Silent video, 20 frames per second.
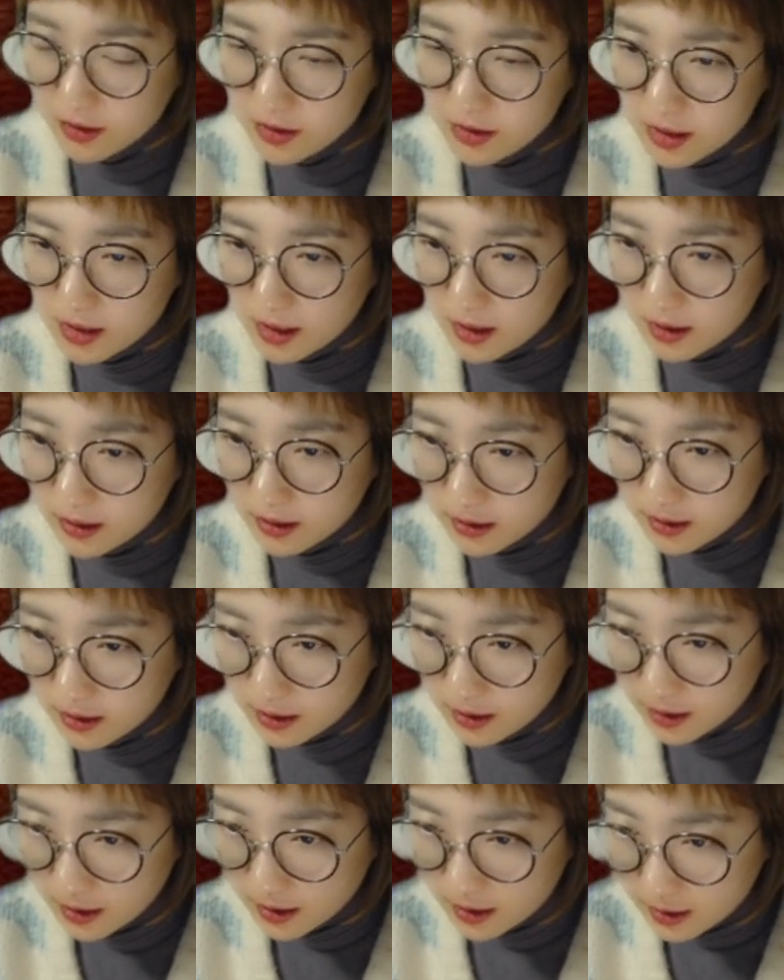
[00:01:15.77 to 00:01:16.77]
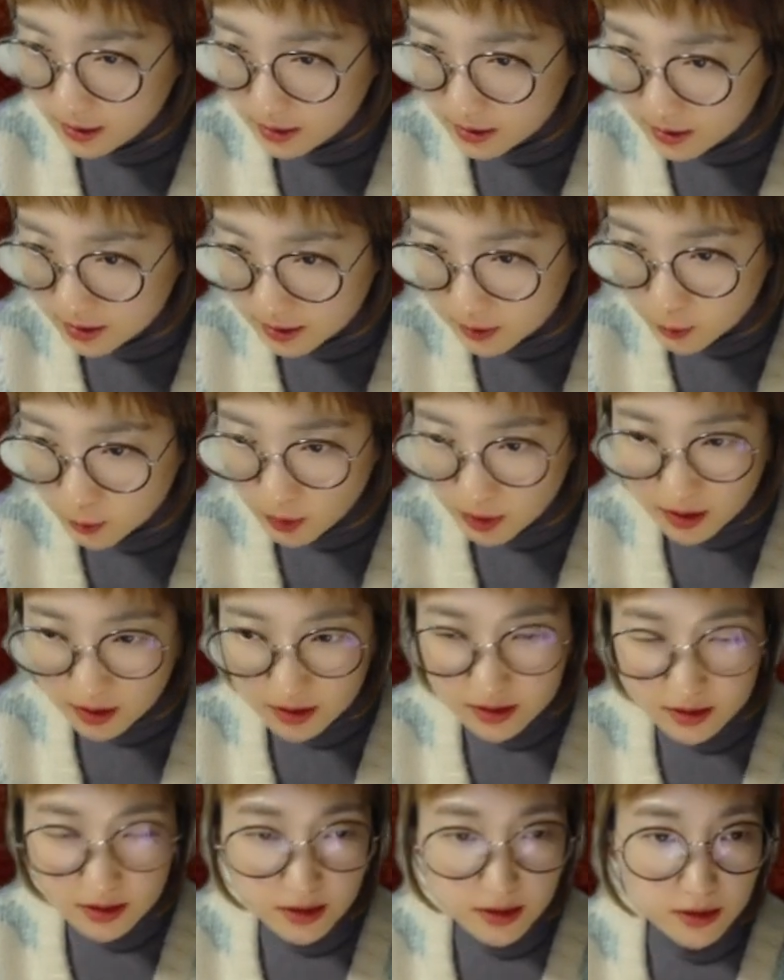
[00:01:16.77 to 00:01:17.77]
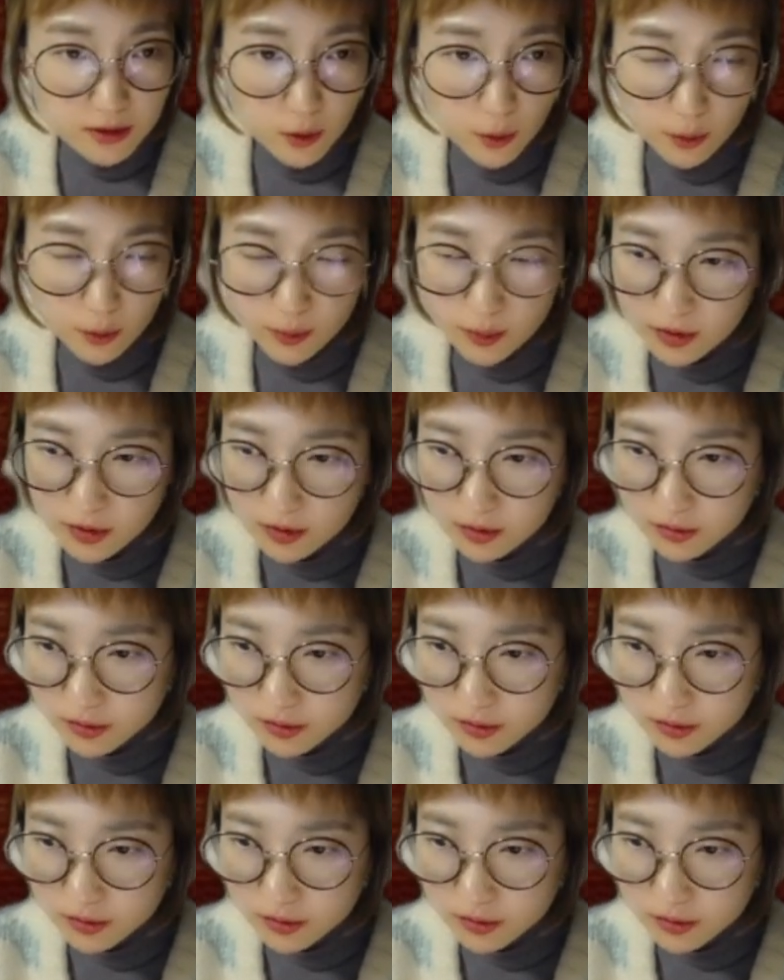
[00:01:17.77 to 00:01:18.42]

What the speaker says: Then this weakness is open,